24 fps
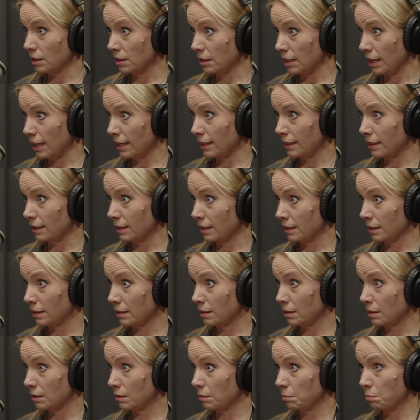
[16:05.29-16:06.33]
had a
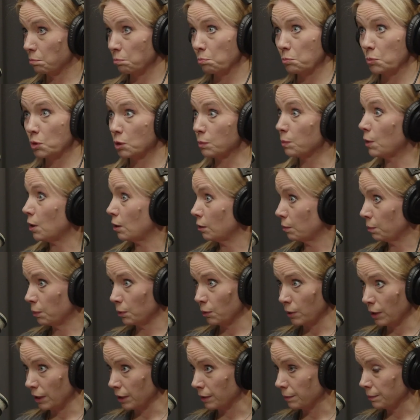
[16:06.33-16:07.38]
small
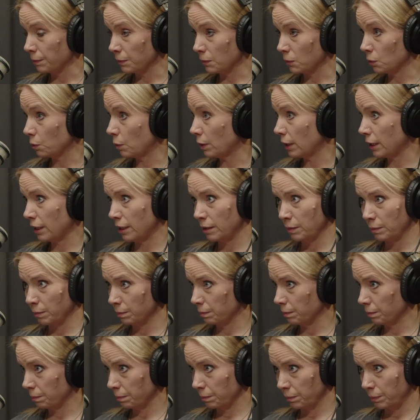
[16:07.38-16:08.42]
employer, 20
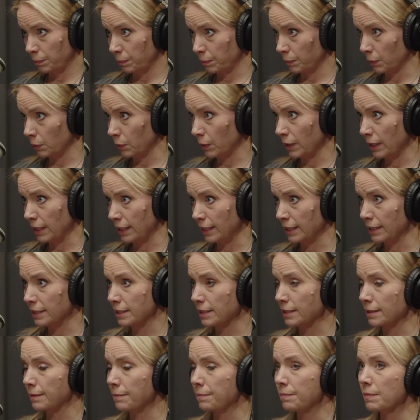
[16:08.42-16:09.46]

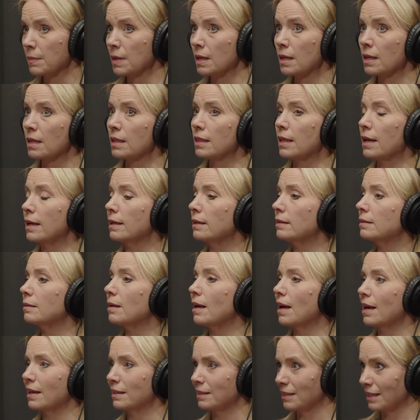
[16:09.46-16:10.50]
employees. They
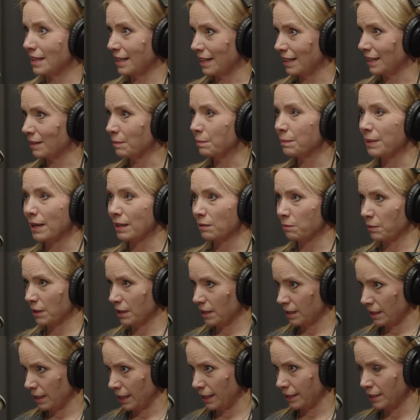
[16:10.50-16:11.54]
had, again, been with
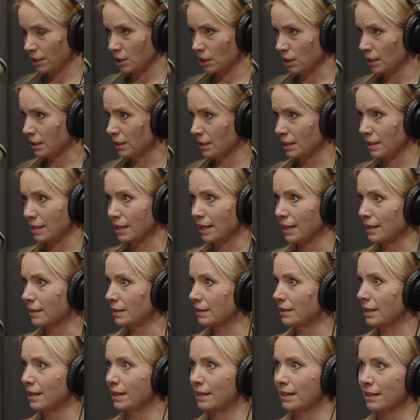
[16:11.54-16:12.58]
an agent
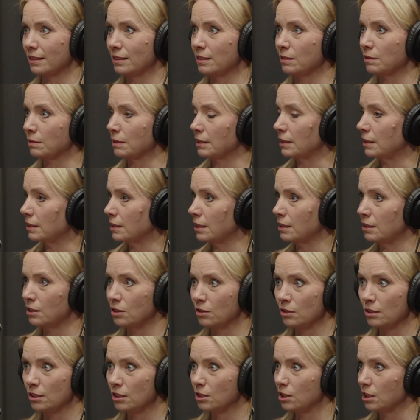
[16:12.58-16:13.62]
that they had
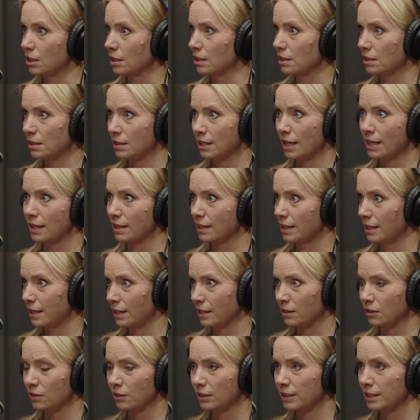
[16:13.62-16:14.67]
continued to just take the
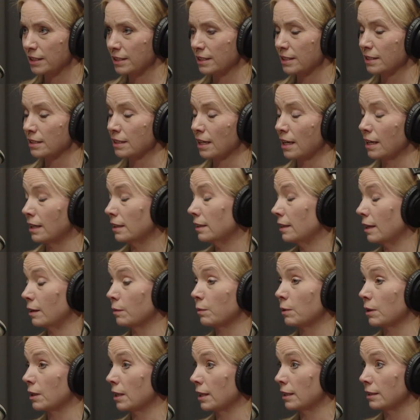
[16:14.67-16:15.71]
increases on. They
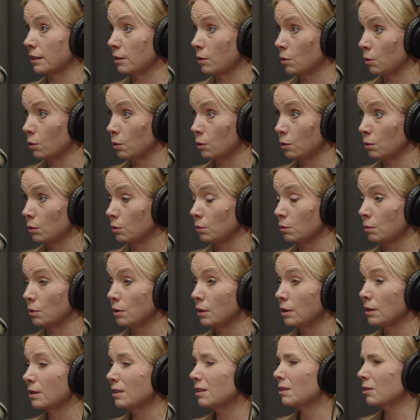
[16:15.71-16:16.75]
were on an old
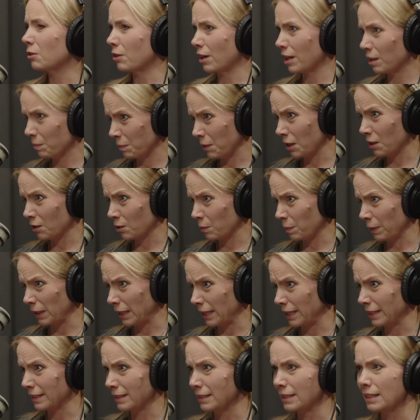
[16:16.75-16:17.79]
grandmother
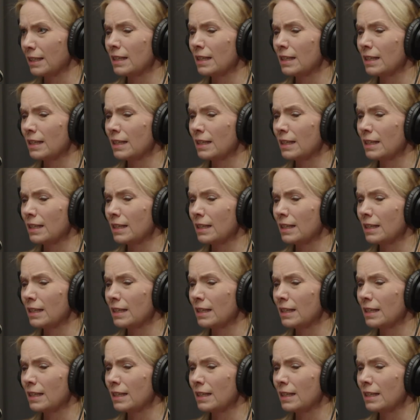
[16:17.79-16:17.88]
plan.